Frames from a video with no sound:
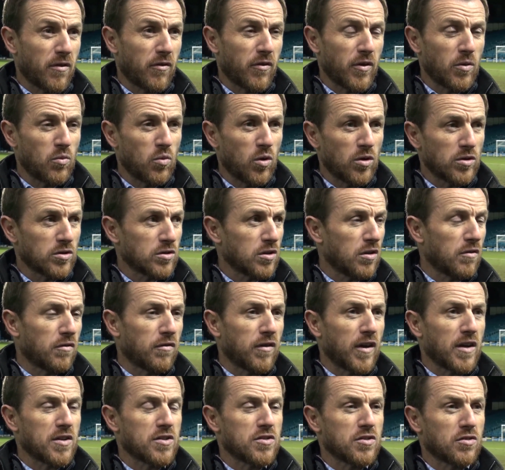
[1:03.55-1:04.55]
I think one's got
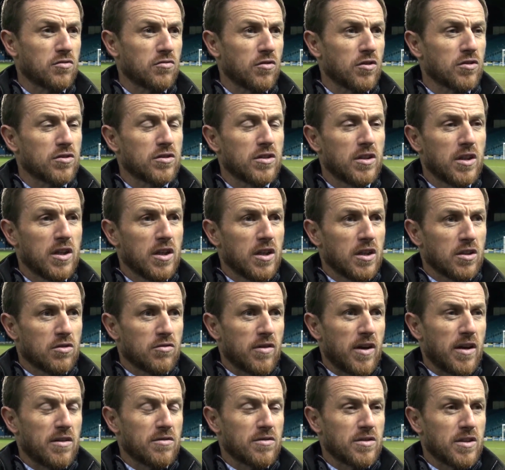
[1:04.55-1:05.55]
flashed across
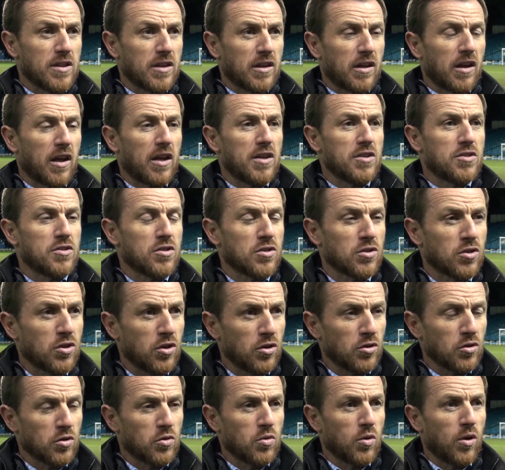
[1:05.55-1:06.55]
Groundsy and Clates just
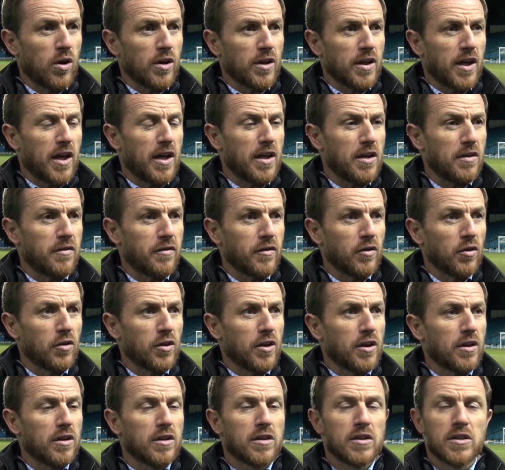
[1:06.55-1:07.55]
couldn't quite get anything
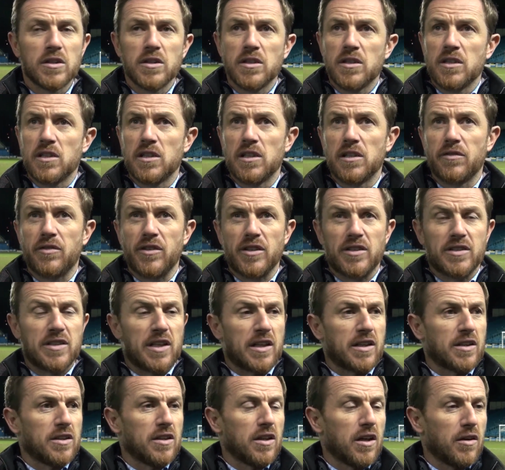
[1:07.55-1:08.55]
on it. I think
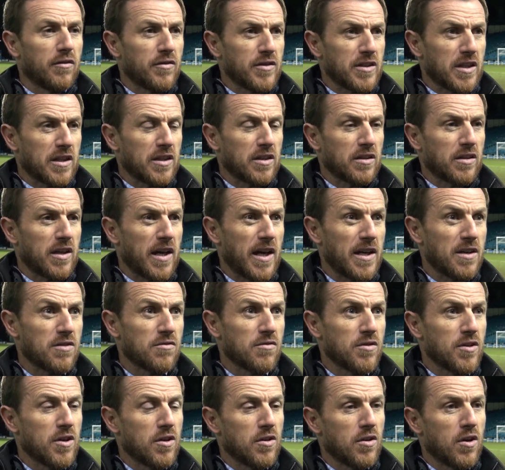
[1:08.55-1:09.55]
second half he's had a
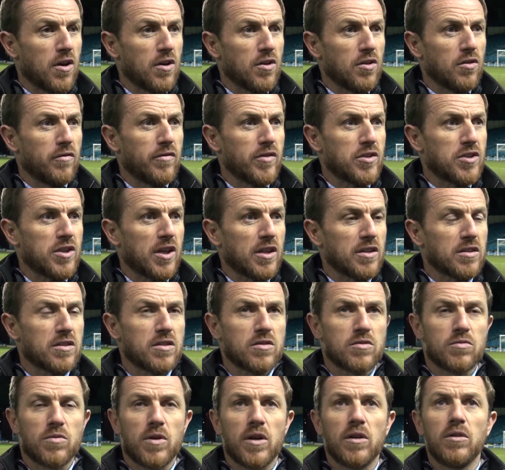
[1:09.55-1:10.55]
header and another chance
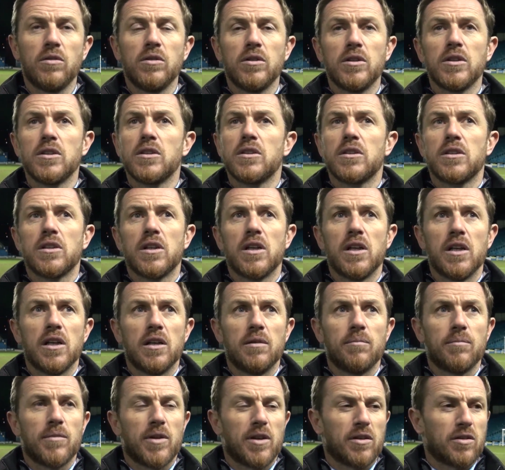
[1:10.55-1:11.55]
as well.
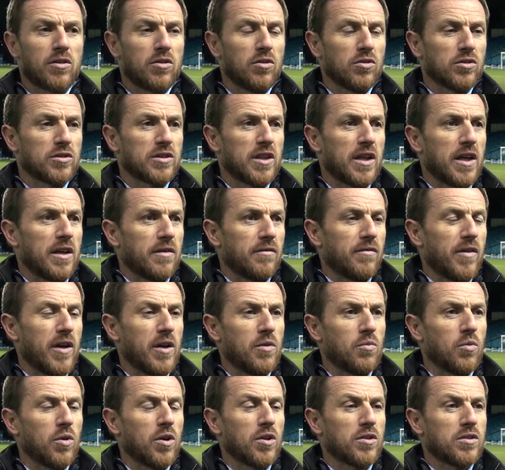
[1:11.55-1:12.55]
And of course they had
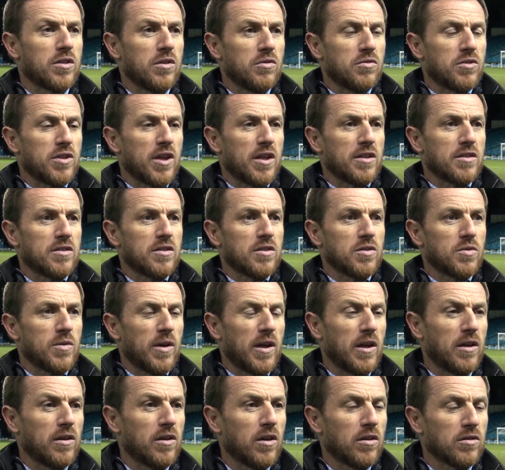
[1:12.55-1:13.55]
one or two chances as
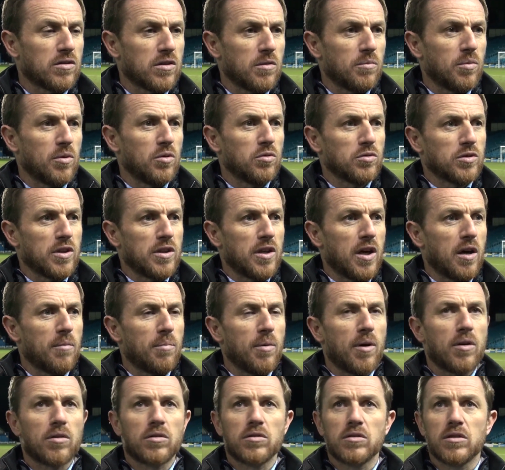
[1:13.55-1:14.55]
well and lots of balls in our
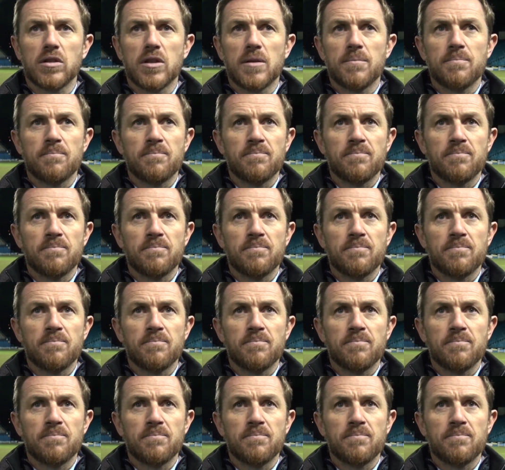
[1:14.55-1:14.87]
box.